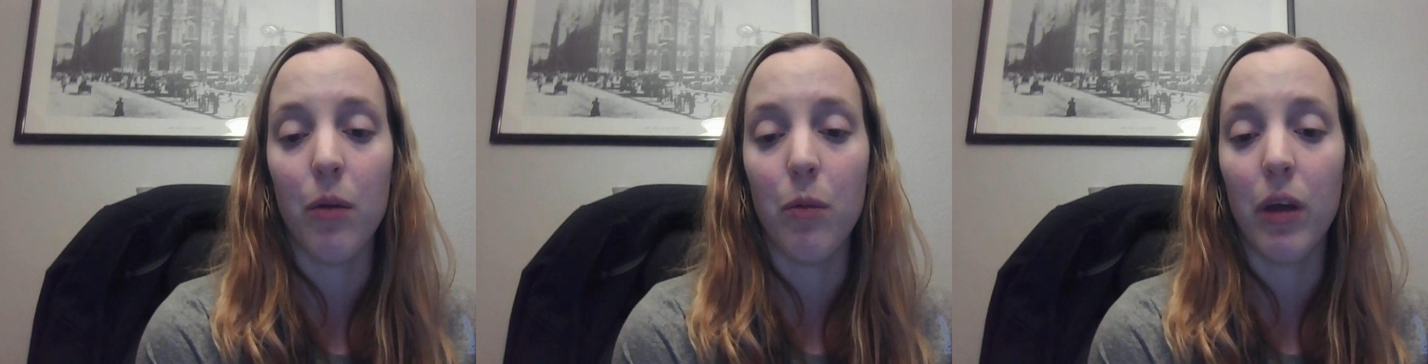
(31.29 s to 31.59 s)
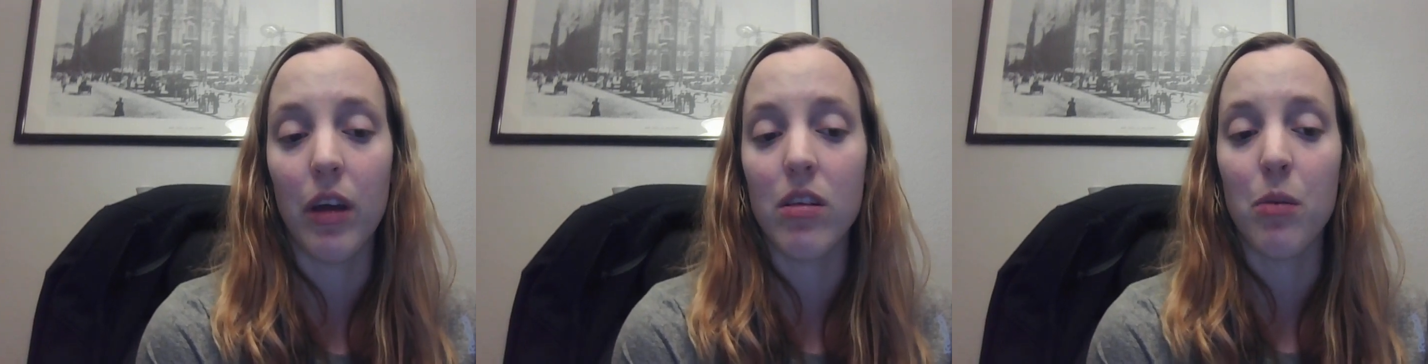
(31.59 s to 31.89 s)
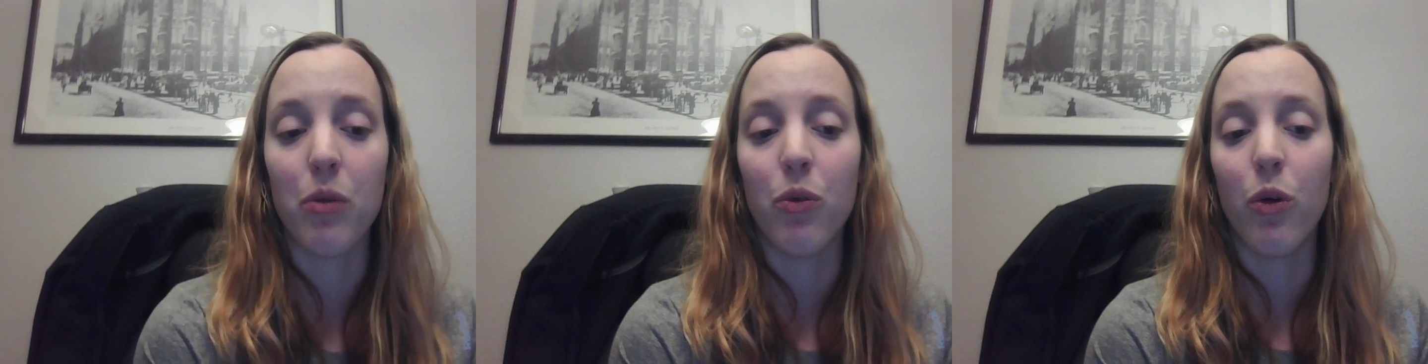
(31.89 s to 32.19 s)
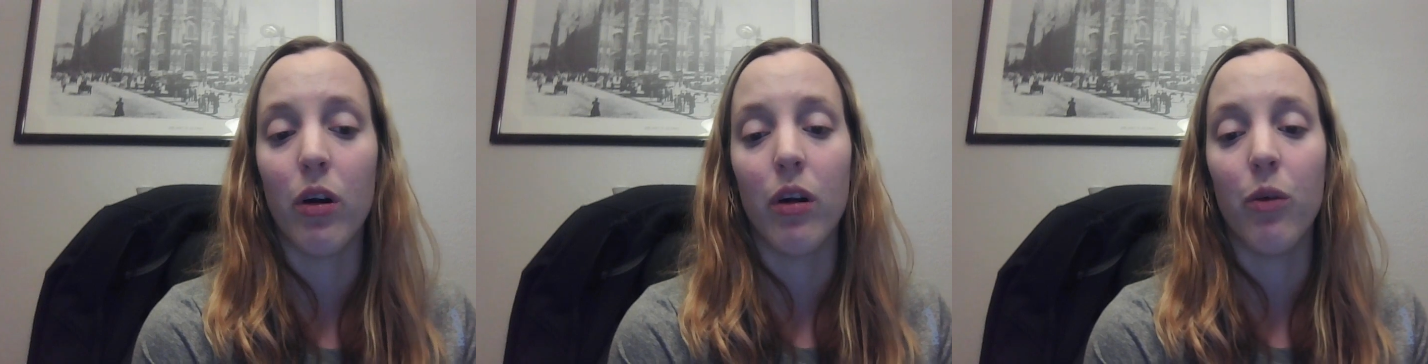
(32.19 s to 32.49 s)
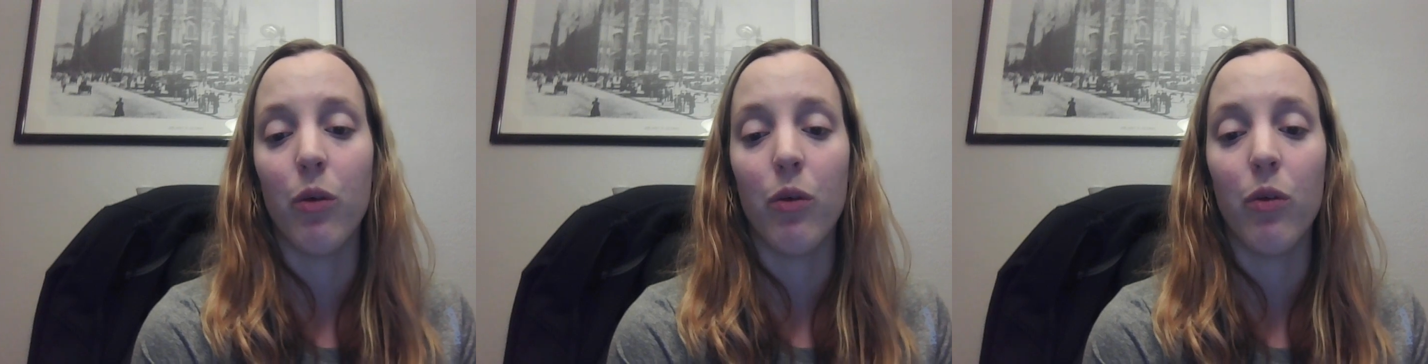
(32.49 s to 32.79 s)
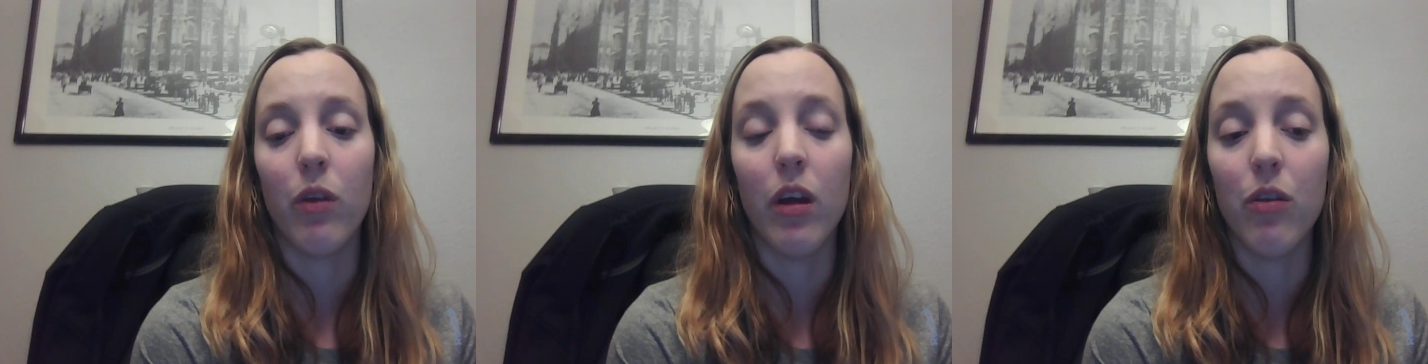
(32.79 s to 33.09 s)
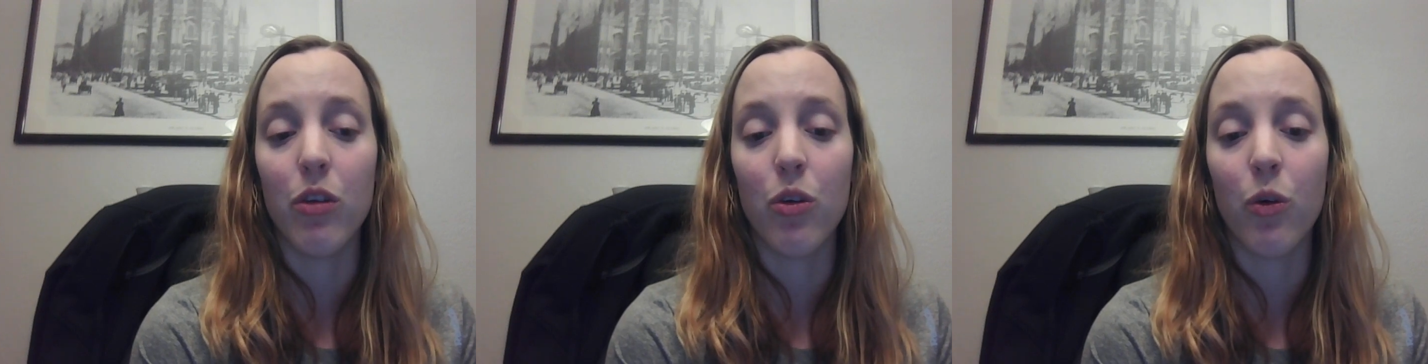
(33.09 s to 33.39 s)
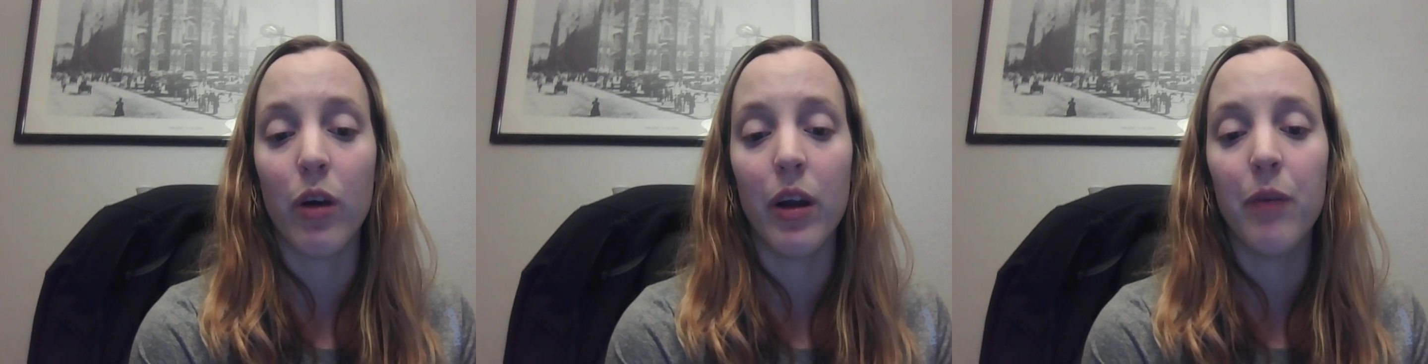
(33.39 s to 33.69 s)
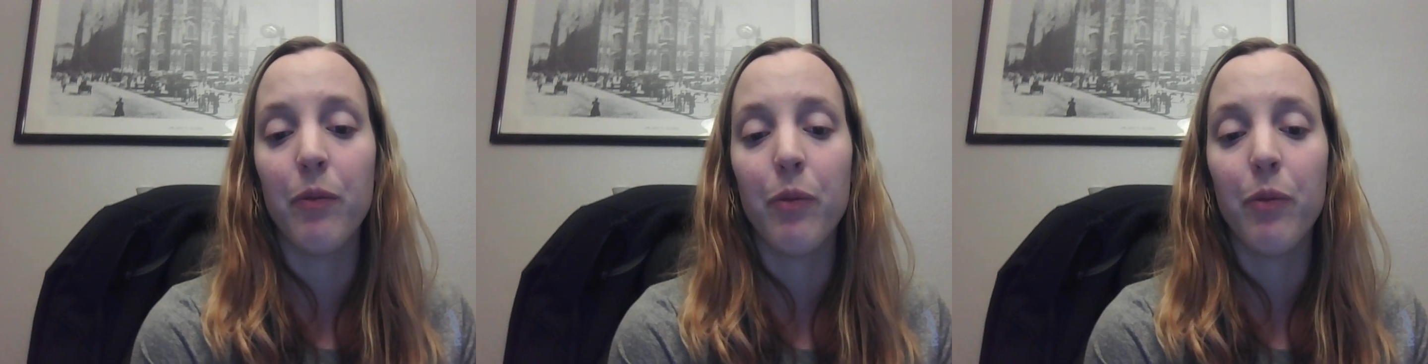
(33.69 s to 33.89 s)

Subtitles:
Like I said before, the inventory,